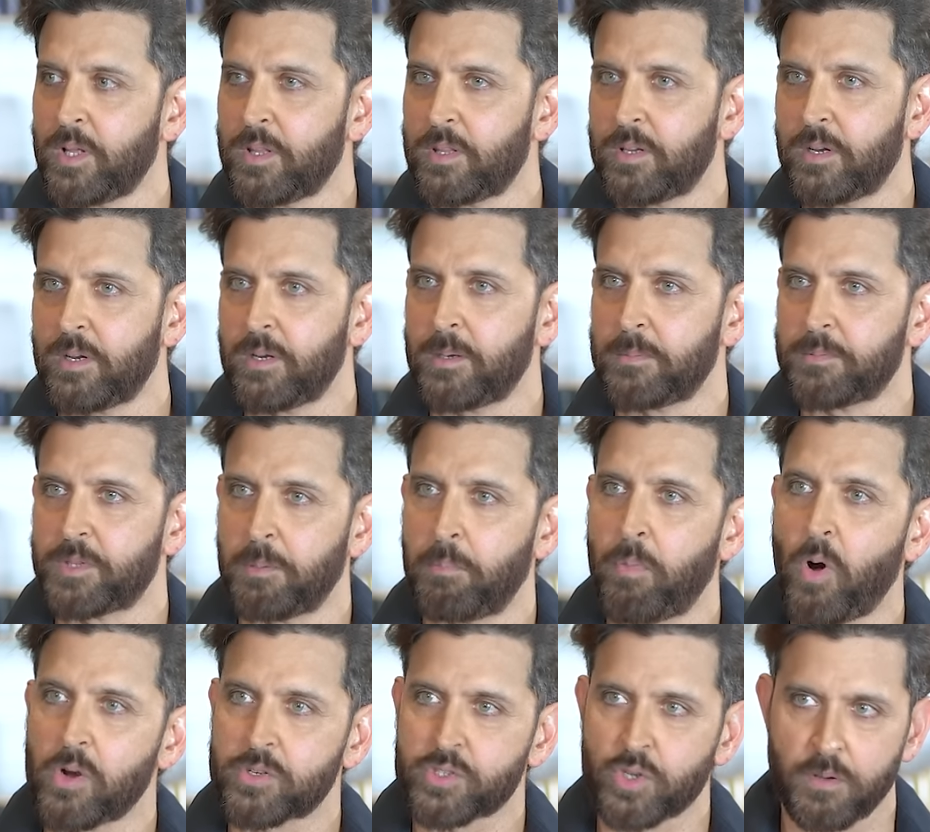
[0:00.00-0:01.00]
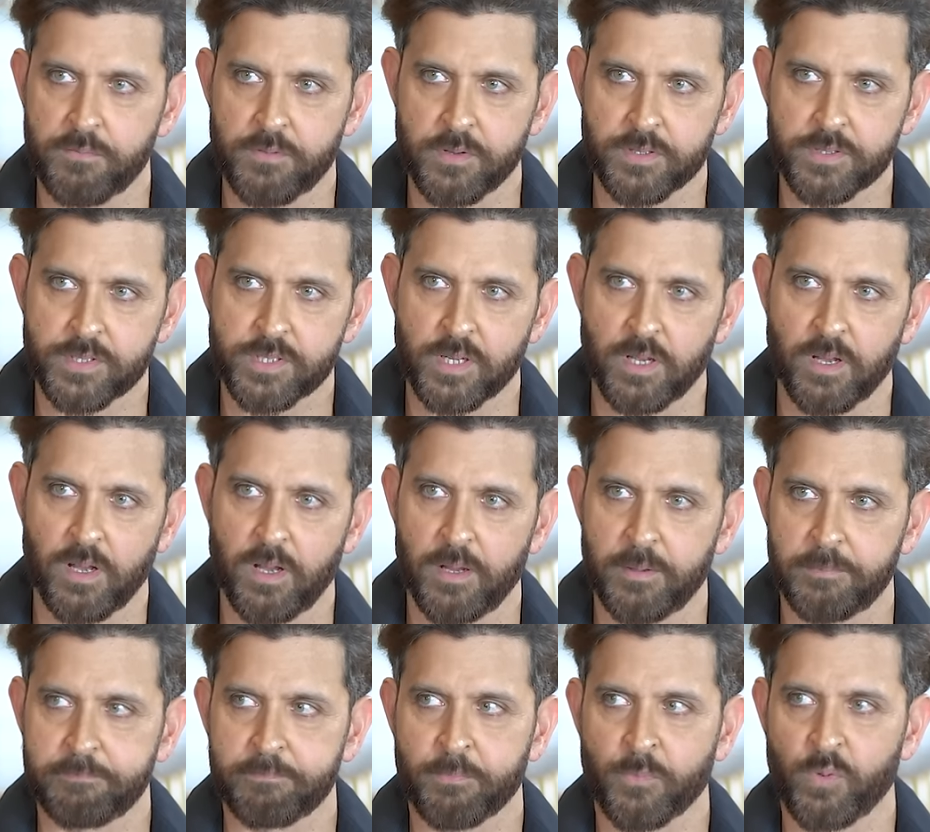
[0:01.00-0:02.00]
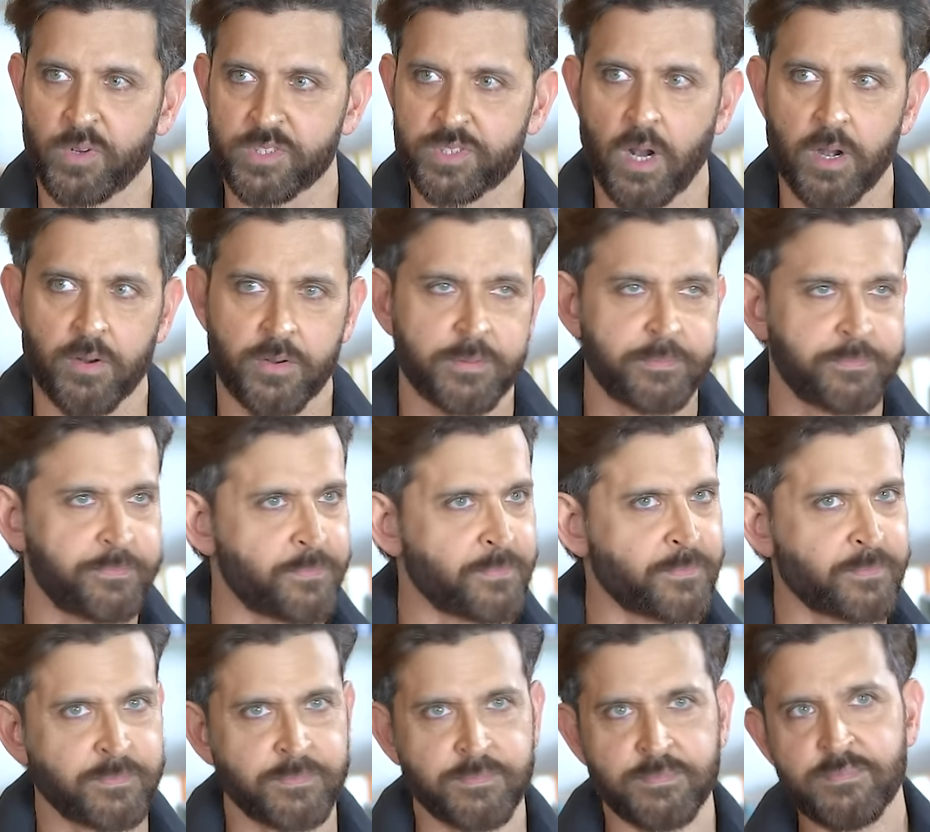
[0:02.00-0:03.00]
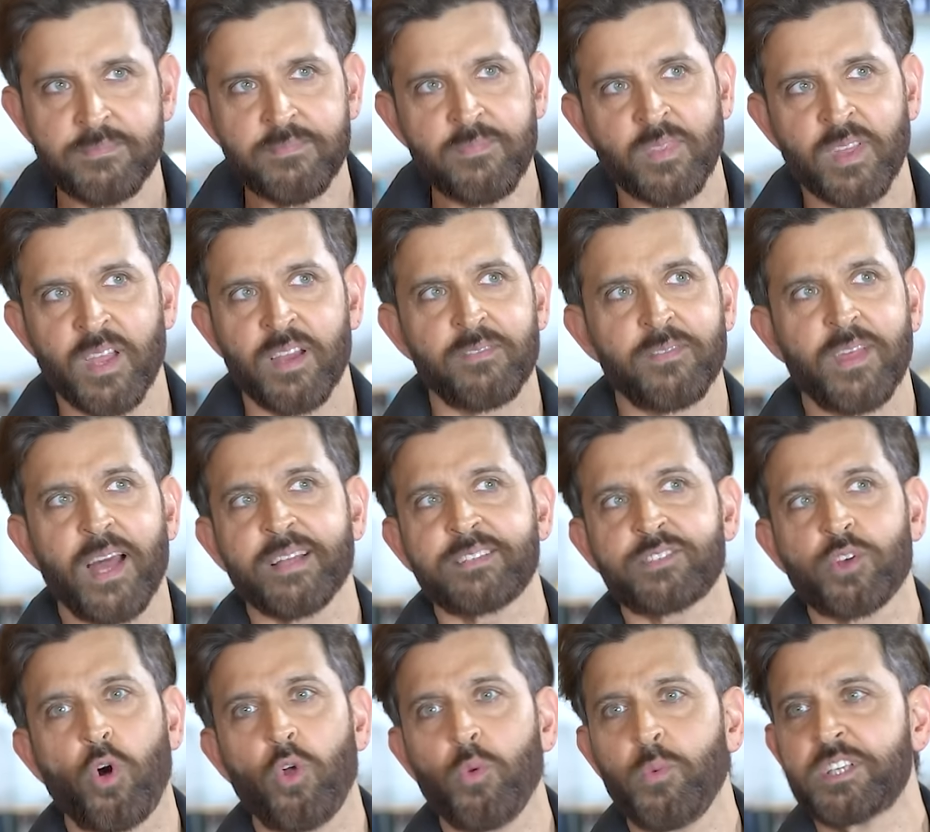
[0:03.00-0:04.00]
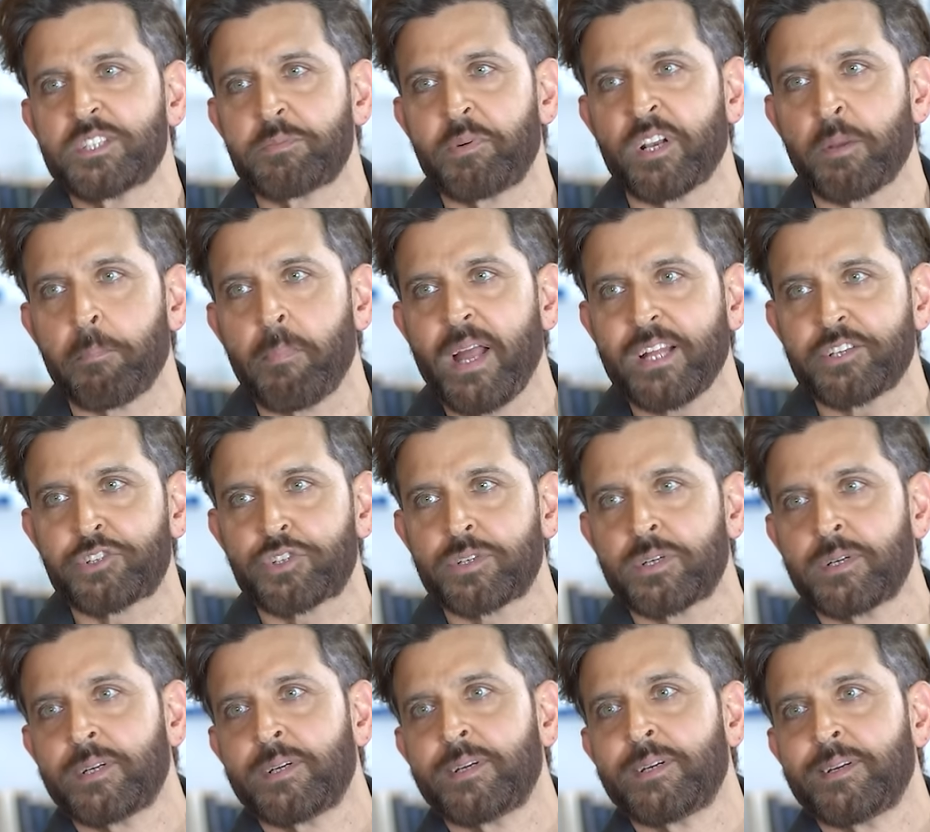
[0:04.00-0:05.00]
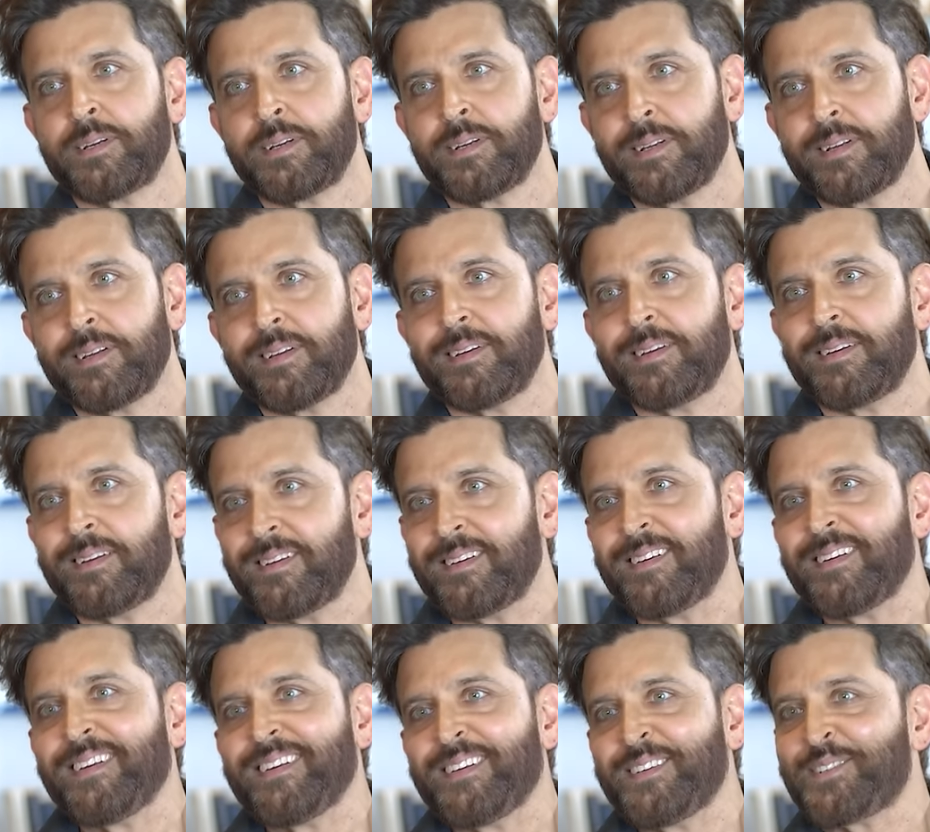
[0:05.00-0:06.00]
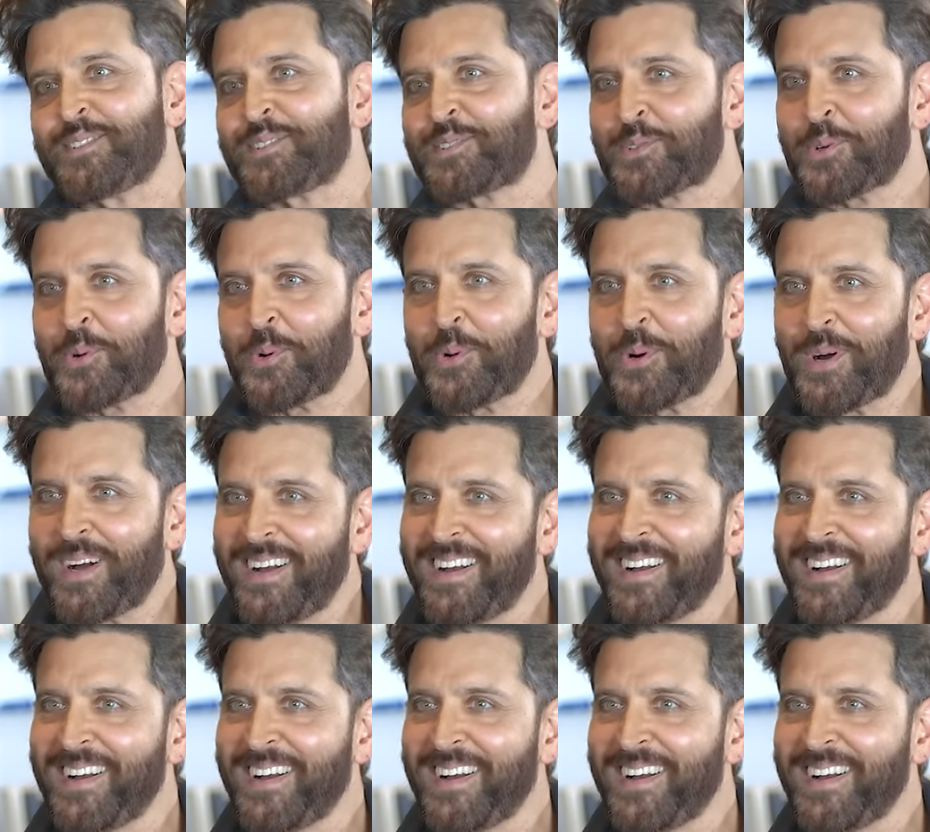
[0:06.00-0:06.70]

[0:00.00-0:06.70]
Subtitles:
the box office result. And that's always been a match. So.